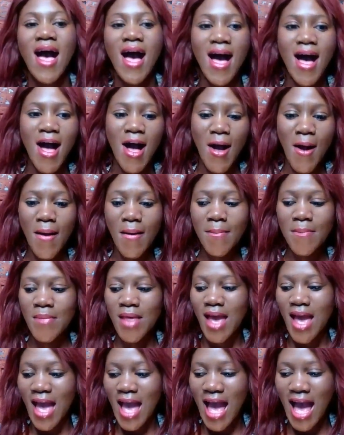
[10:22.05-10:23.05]

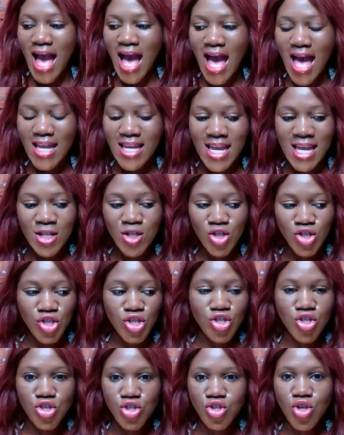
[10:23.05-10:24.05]
And it's
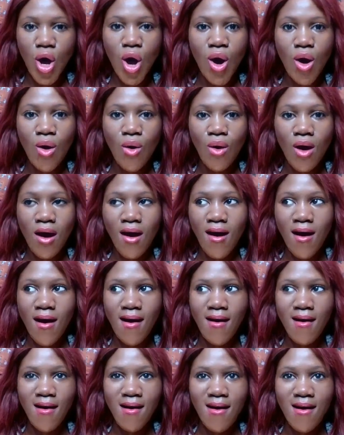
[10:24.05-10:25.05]
just so
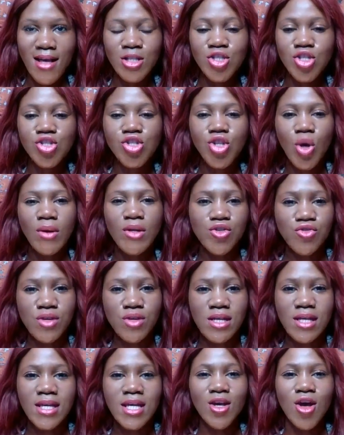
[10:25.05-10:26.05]

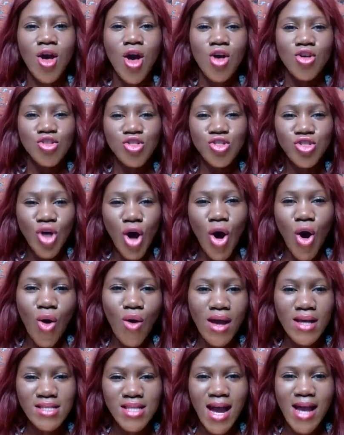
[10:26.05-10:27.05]
intriguing,
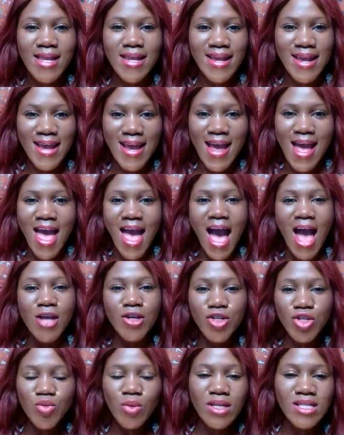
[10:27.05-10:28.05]
so exciting,
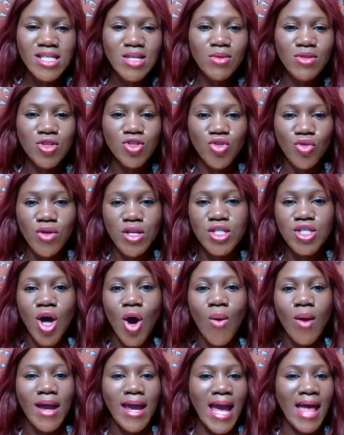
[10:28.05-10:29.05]
and you just want to see where the story's
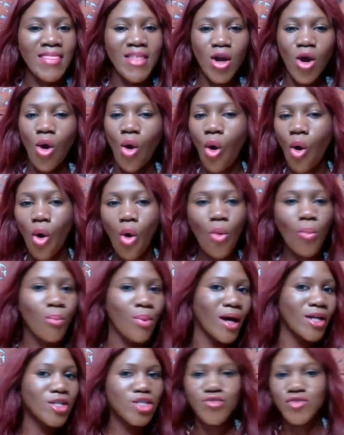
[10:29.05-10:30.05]
going. And then a whole
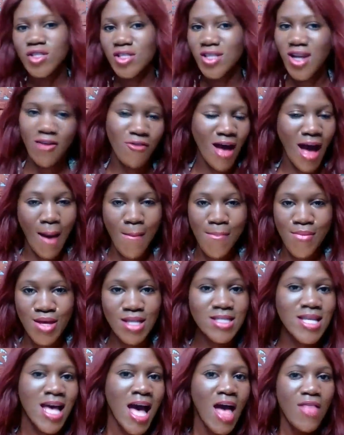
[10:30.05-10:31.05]
bunch of stuff
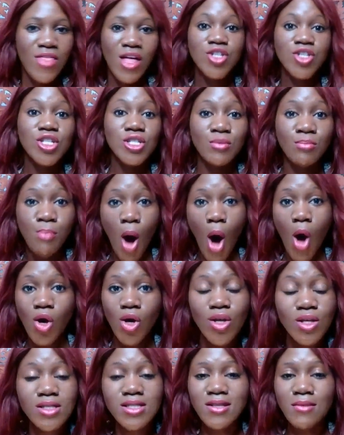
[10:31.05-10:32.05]
happens that just
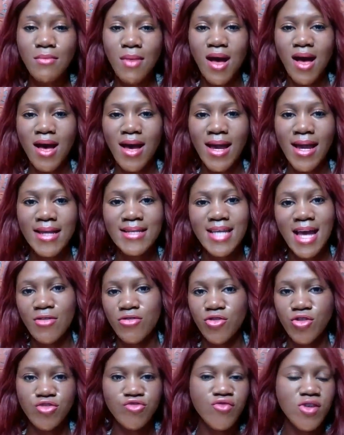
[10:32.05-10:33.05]
boggles the mind,
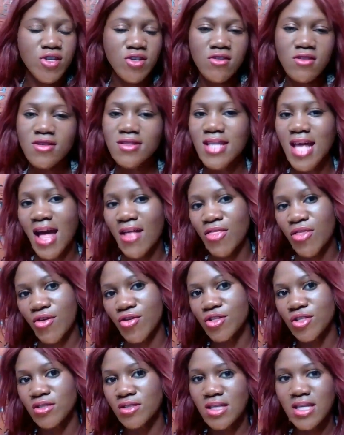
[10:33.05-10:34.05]
and there's riddles, and
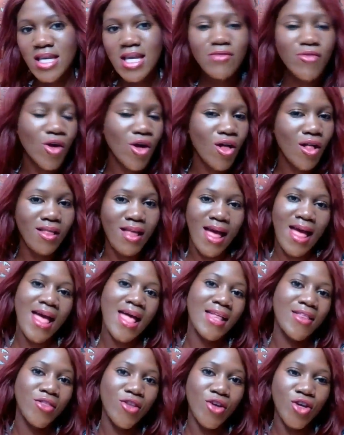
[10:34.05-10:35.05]
there's evil,
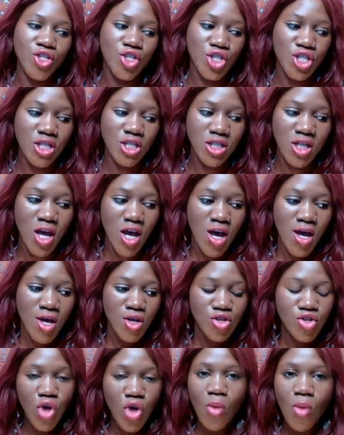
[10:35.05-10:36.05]
and there's just
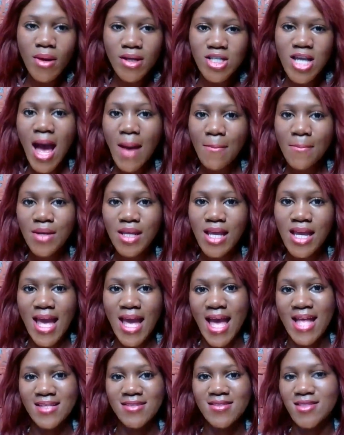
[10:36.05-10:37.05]
so much
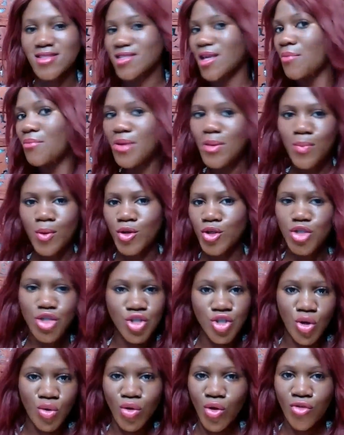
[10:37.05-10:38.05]
happening, and some people you
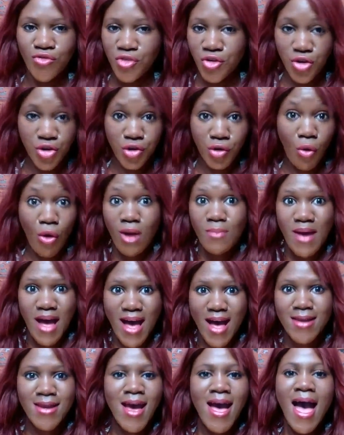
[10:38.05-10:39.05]
just don't know if they're good or
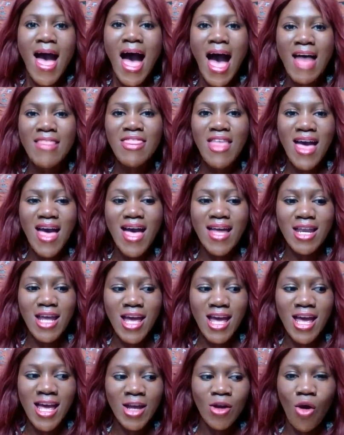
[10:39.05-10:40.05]
bad, and
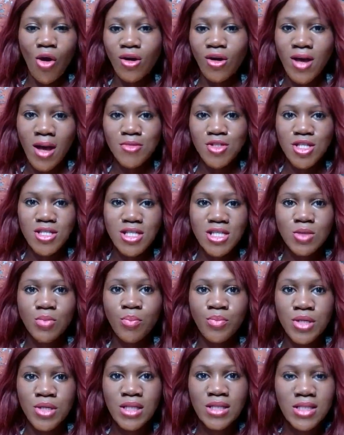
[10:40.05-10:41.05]
then it all comes to this
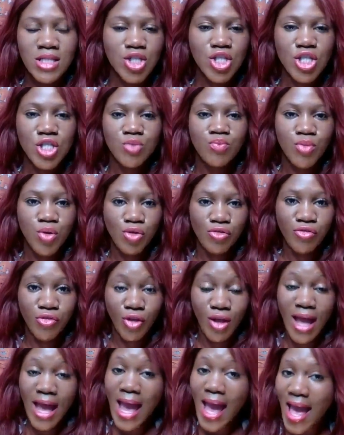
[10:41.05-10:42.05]
delicious,
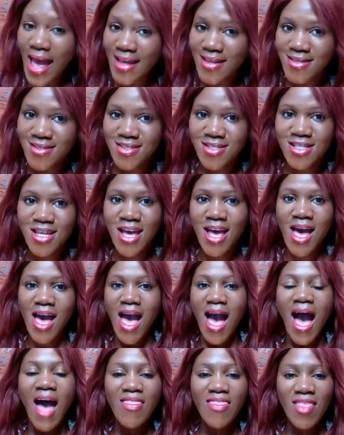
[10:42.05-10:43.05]
beautiful end,
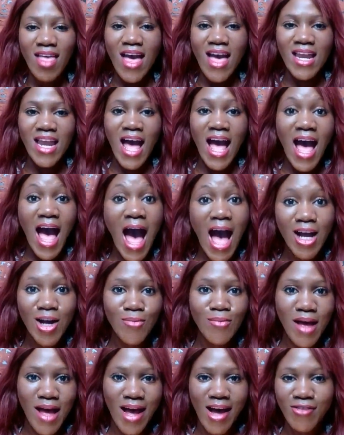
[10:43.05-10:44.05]
and then
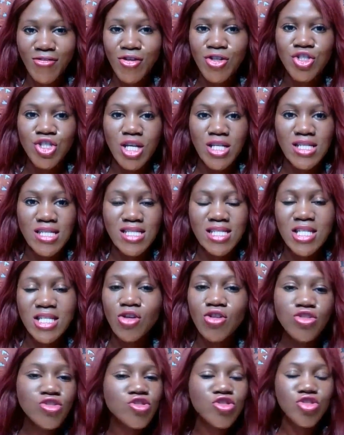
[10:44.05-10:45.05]
Akamath just
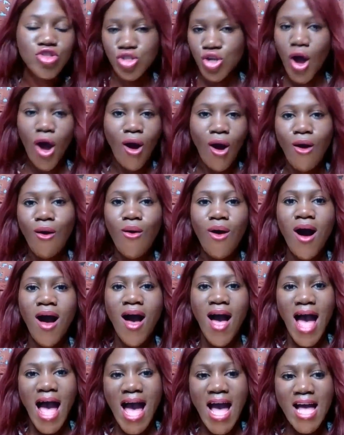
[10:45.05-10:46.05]
steals the show
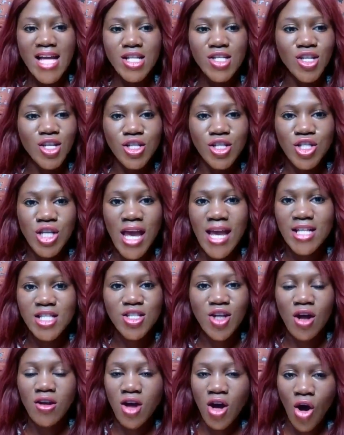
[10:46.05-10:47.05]
and
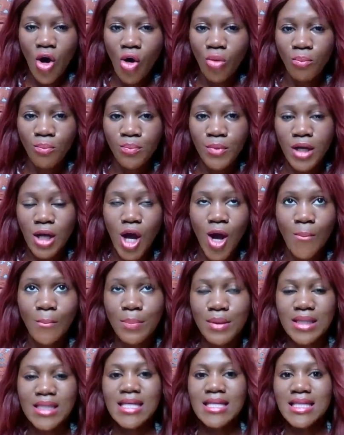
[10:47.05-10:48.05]
takes it on a
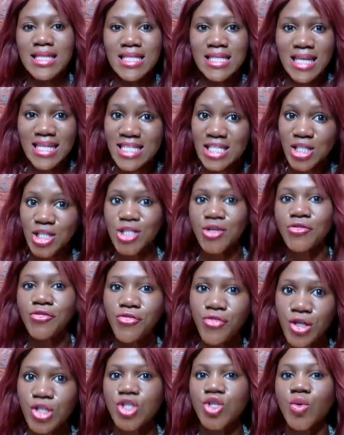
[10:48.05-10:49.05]
completely like
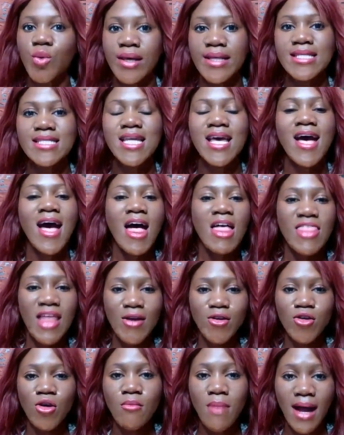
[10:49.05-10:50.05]
different twist
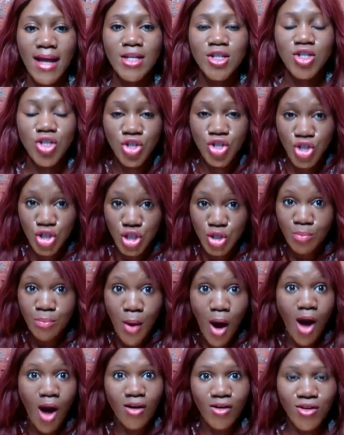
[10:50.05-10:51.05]
that your mind just
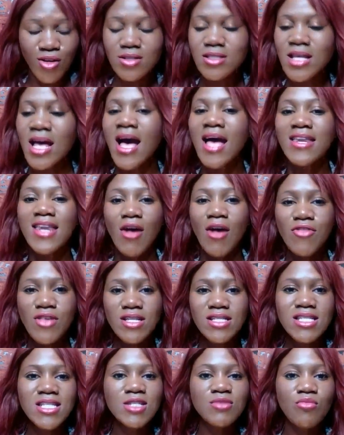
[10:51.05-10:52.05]
boggles. Now
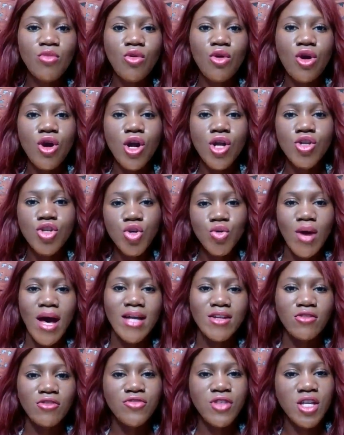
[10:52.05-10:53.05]
this is more new
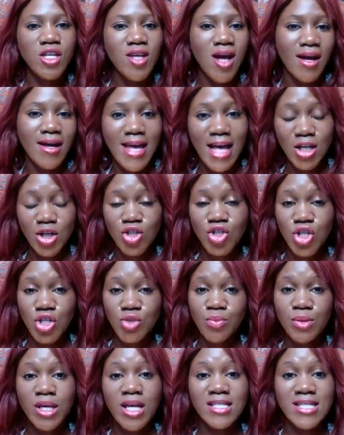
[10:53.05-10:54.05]
adult than young adult
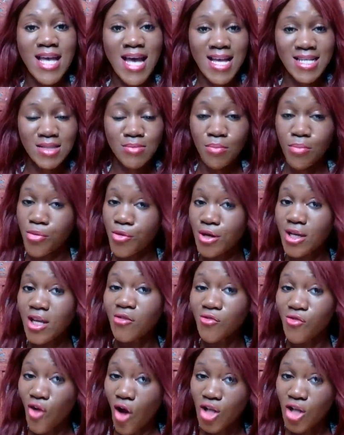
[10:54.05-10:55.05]
just because it has some
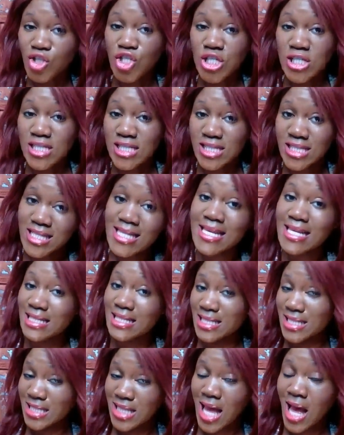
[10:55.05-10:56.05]
pretty raunchy
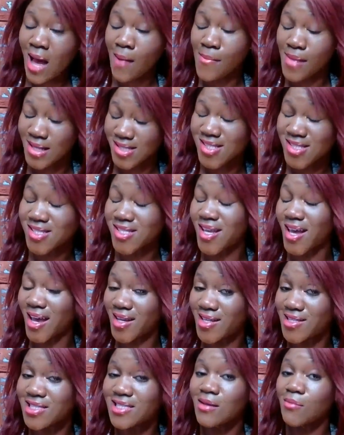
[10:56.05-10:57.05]
scenes, I must
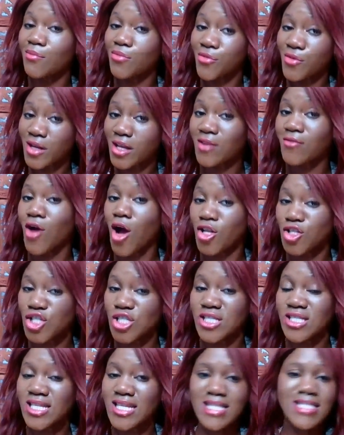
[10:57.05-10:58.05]
say, some pretty
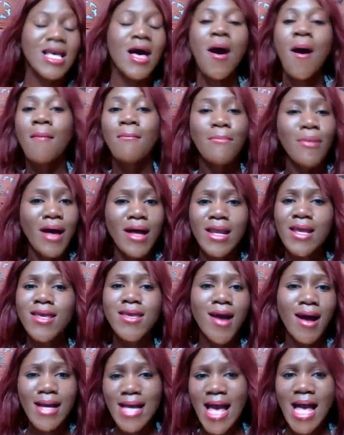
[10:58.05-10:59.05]
raunchy scenes, but
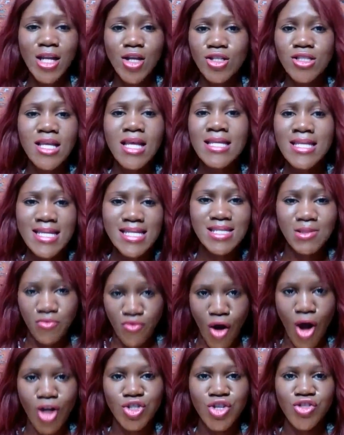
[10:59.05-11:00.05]
young adults need
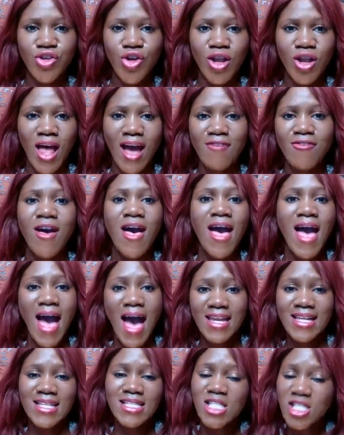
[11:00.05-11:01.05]
some raunch in their life,
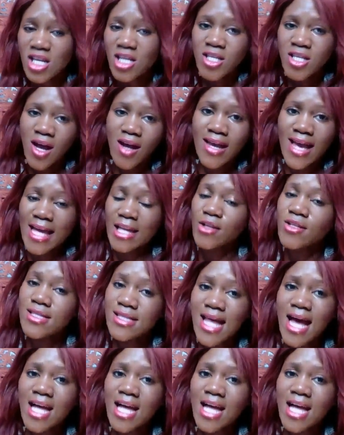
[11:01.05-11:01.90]
and it's young adult